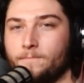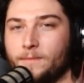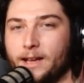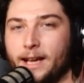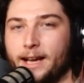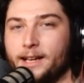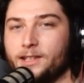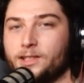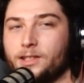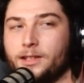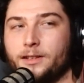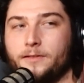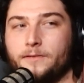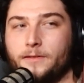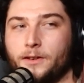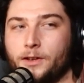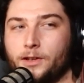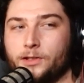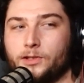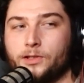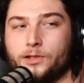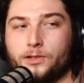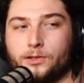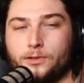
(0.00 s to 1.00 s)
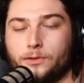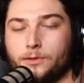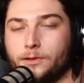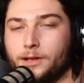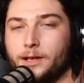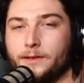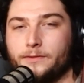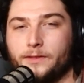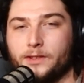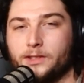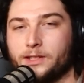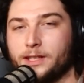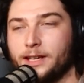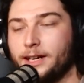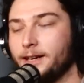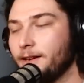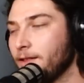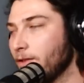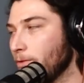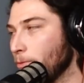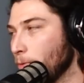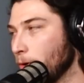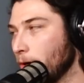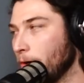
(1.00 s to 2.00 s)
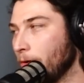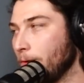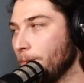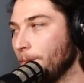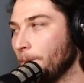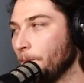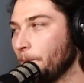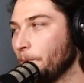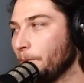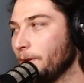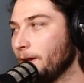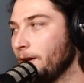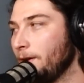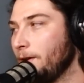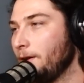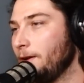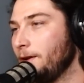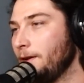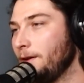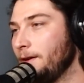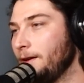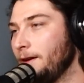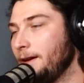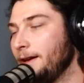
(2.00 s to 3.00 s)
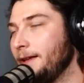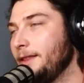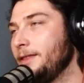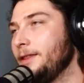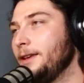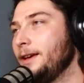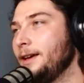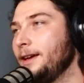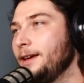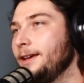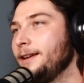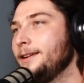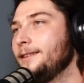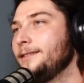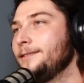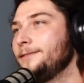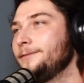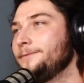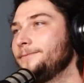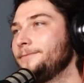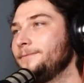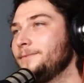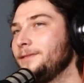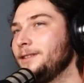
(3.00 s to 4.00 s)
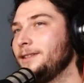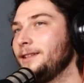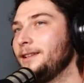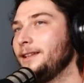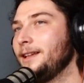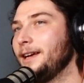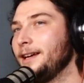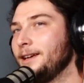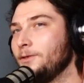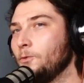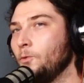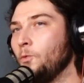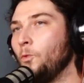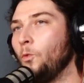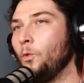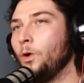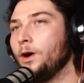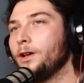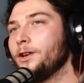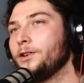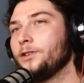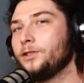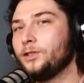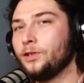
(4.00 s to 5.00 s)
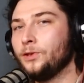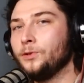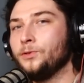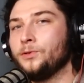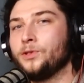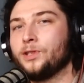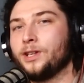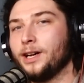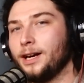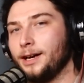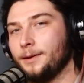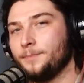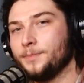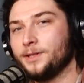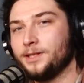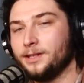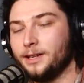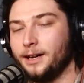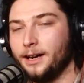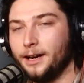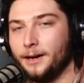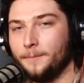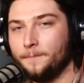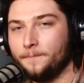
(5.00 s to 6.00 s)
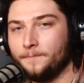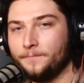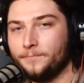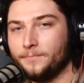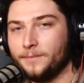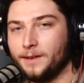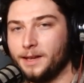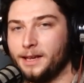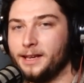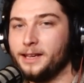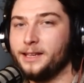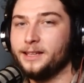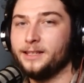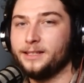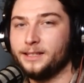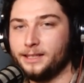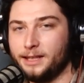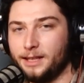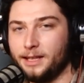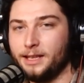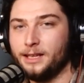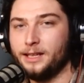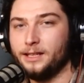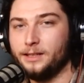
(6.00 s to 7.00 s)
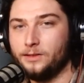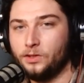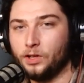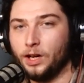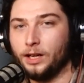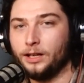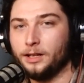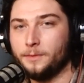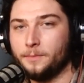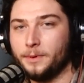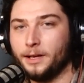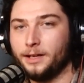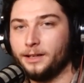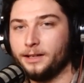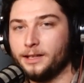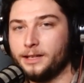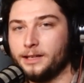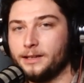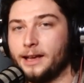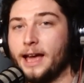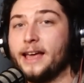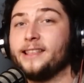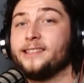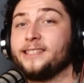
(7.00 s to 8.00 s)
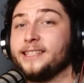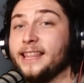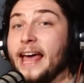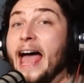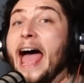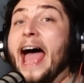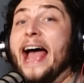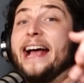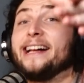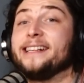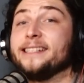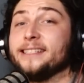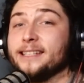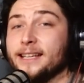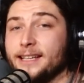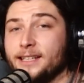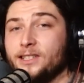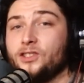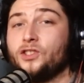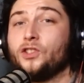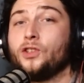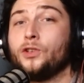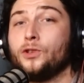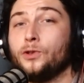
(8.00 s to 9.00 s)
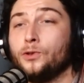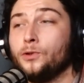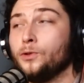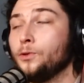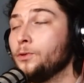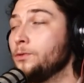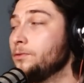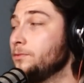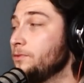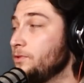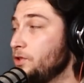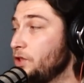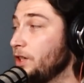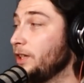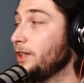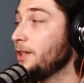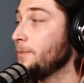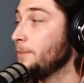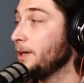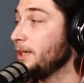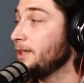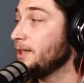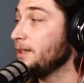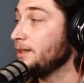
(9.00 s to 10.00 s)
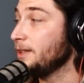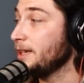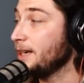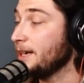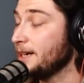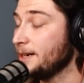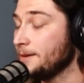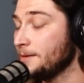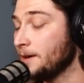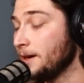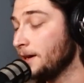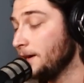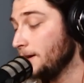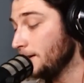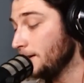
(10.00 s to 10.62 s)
Ashley furniture store off the side of the road, and then like one or two stops up is the Jelly Belly as the exit to Jelly Belly Lane.